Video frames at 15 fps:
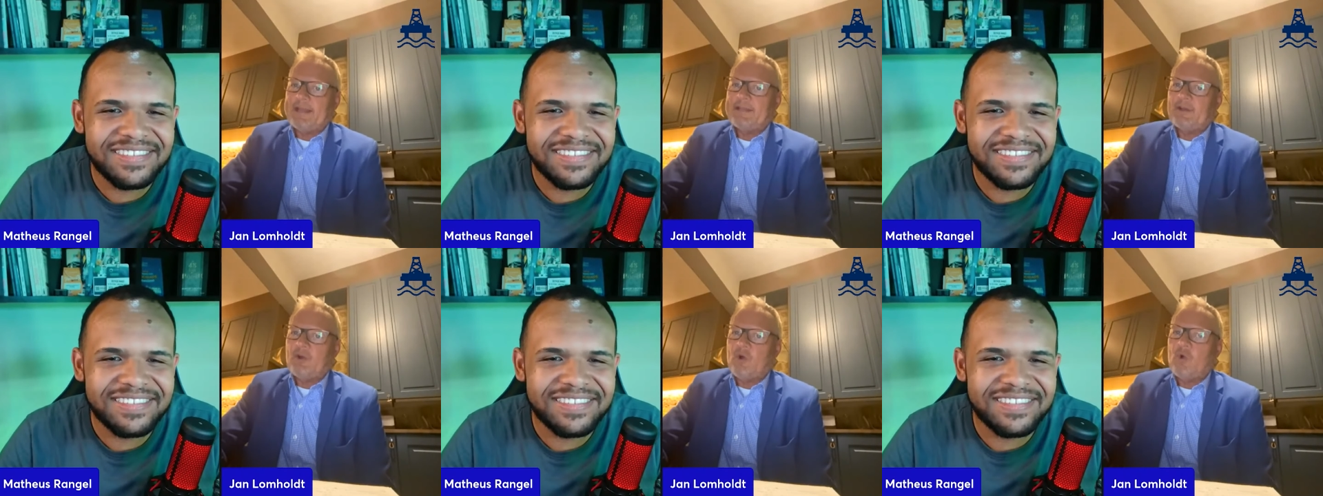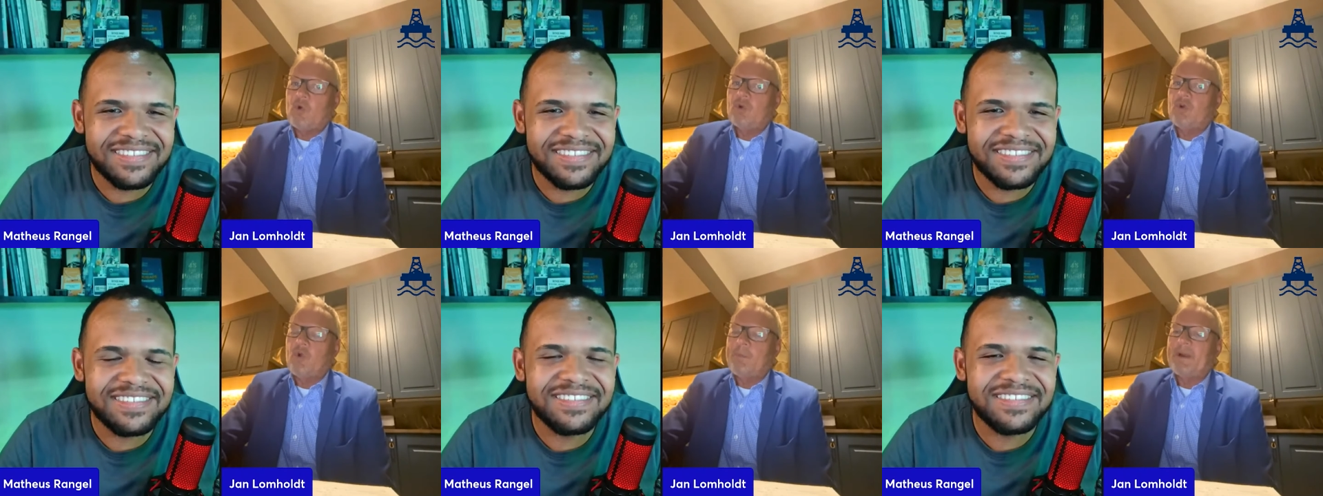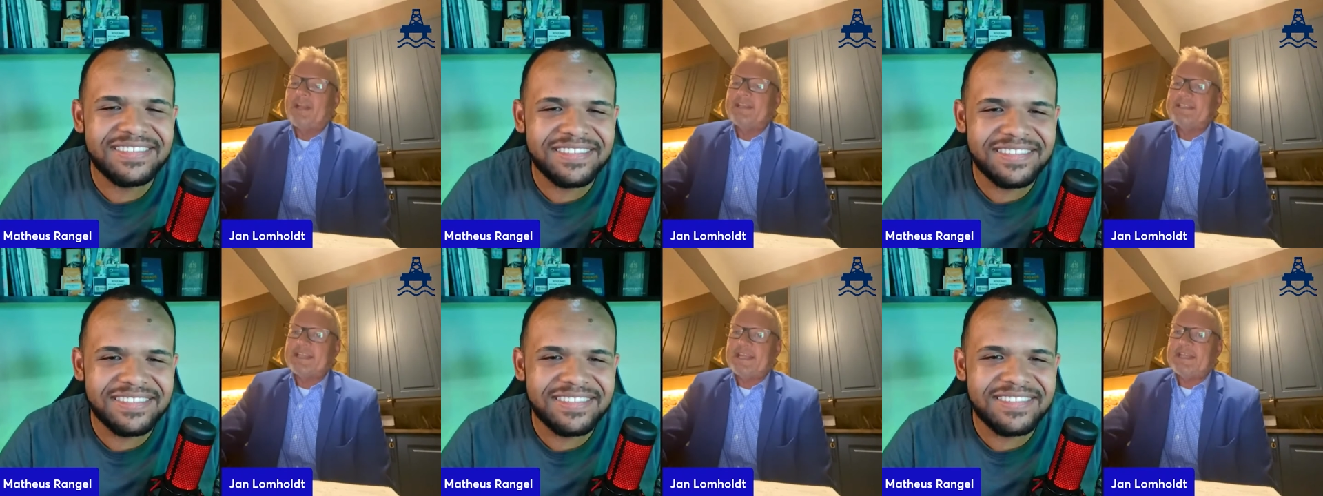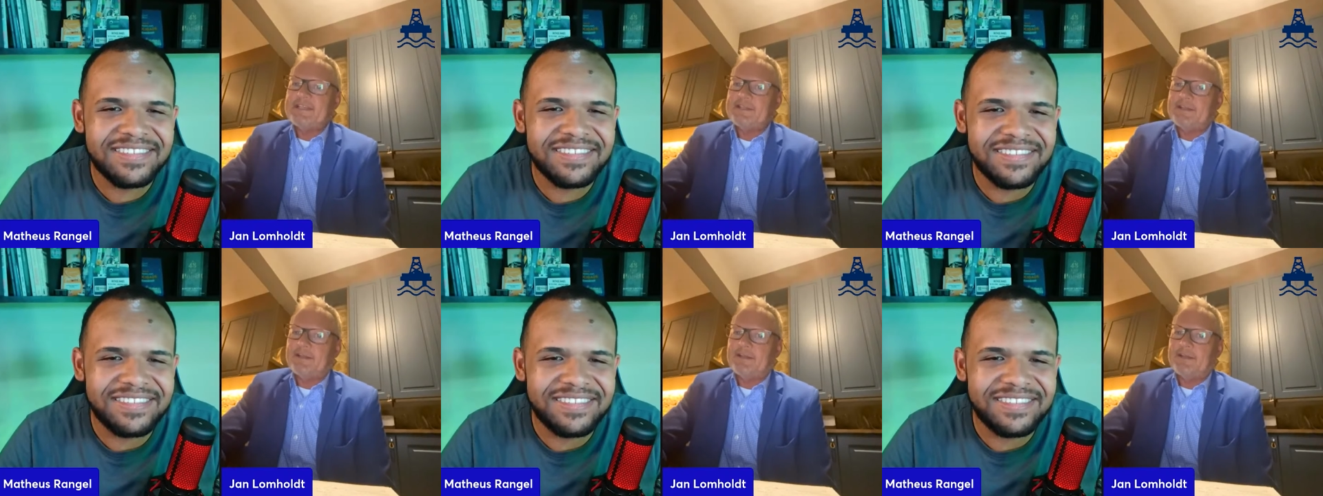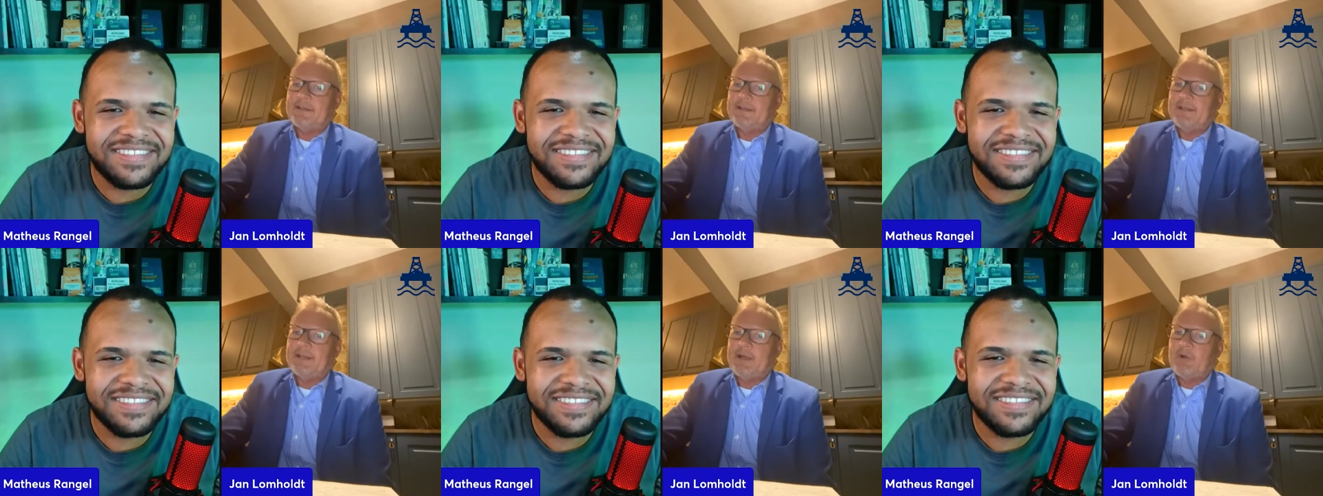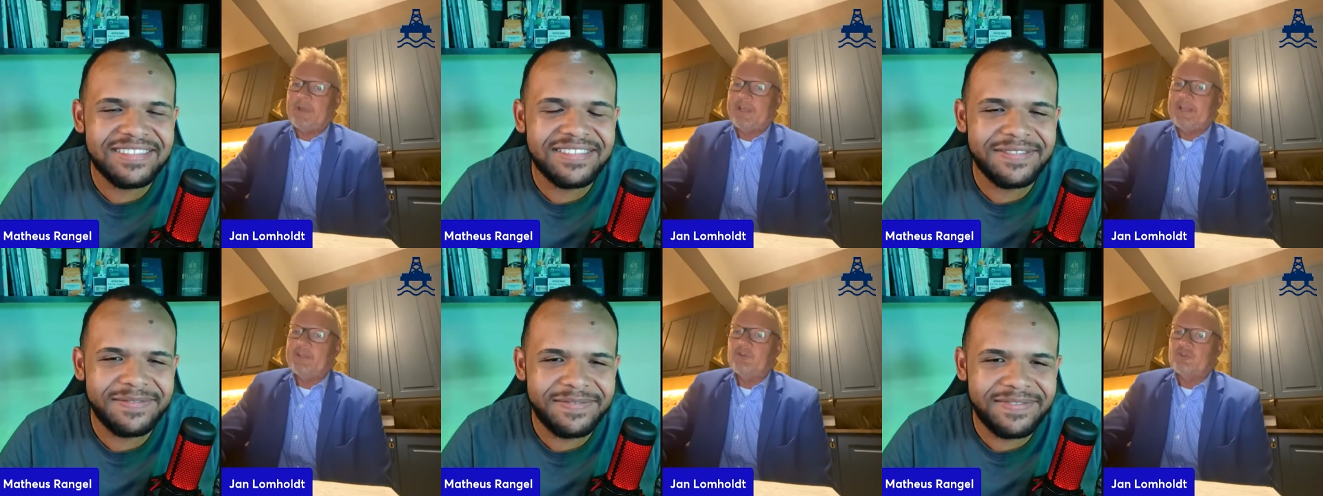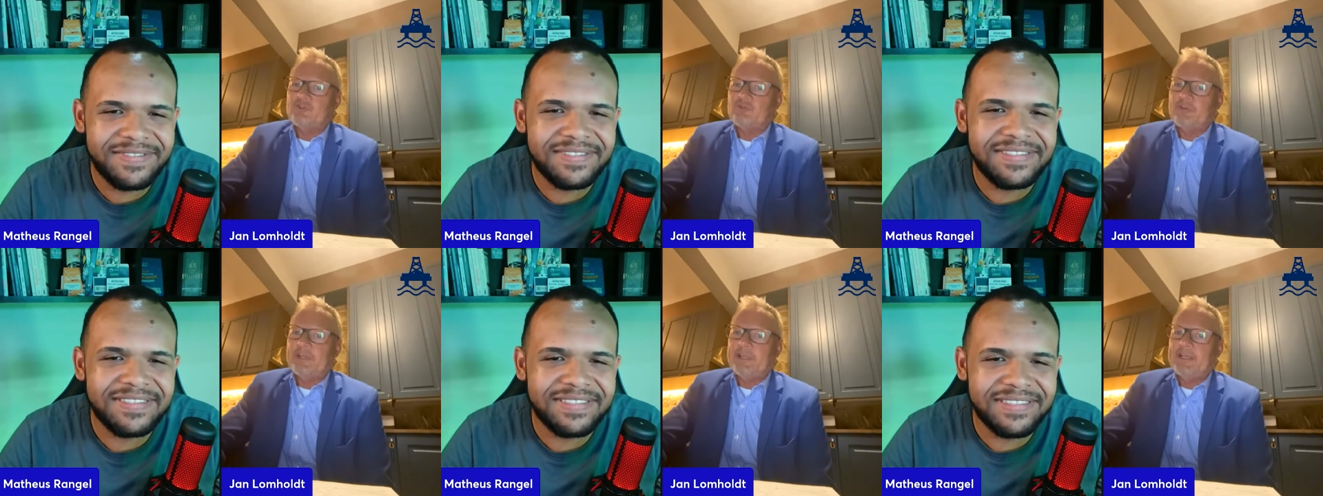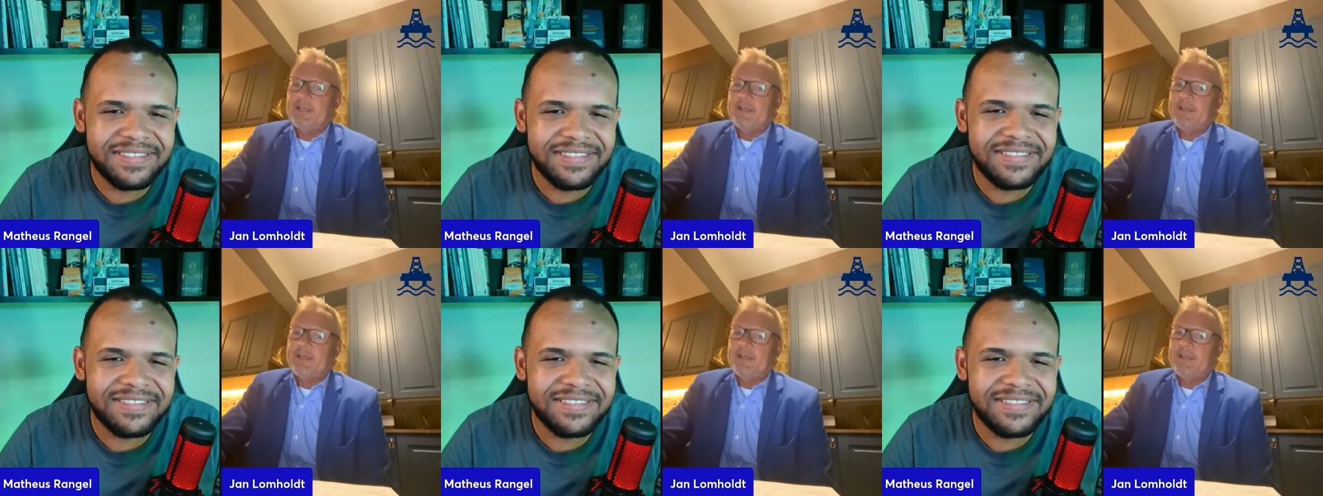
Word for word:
Speaker 1: and the whole globalization in our industry.